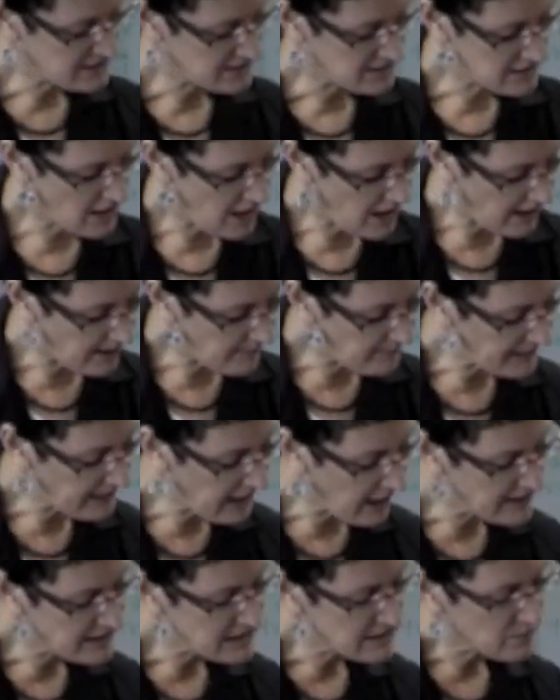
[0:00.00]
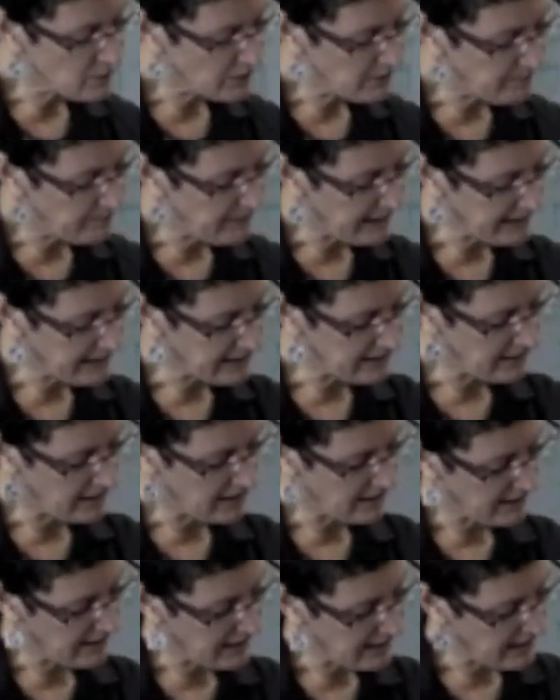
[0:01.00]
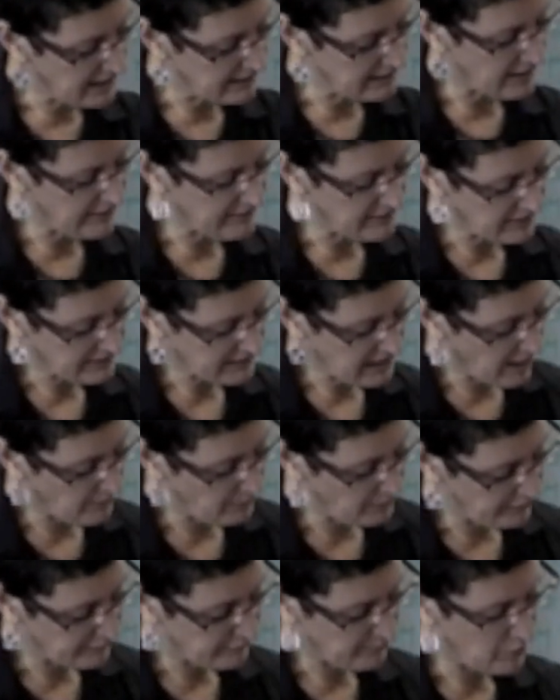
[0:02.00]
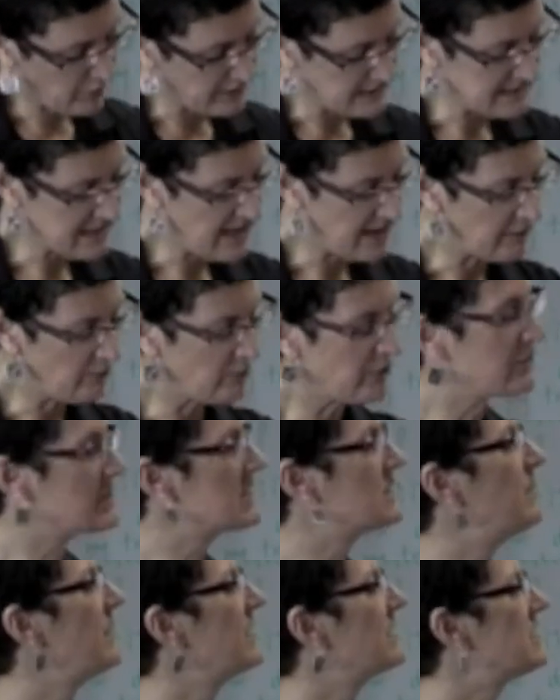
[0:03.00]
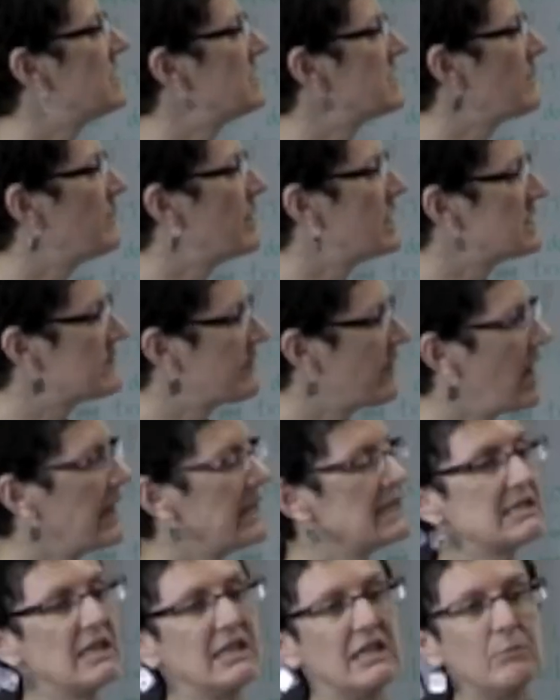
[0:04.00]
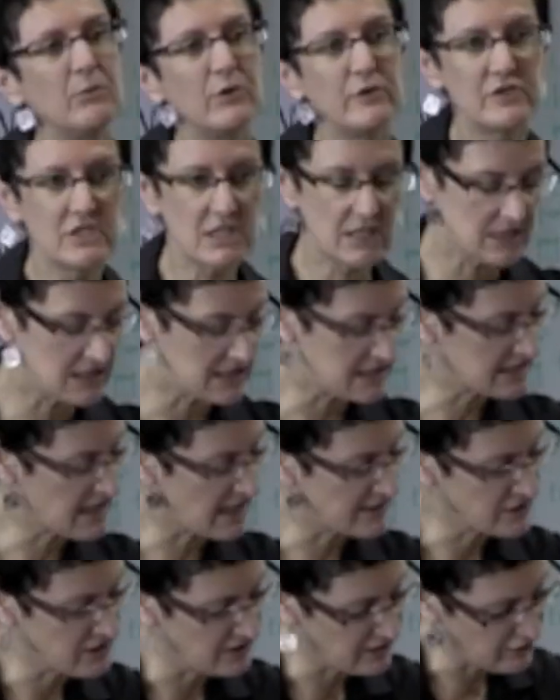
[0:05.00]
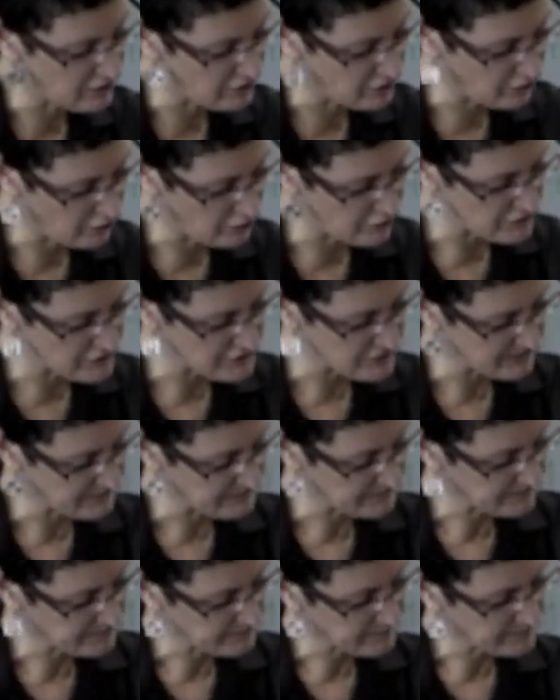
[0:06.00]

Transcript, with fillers: to time, but I just want to pick a, uh, another couple of points out with respect to some of those findings and then move to the discussion and conclusion.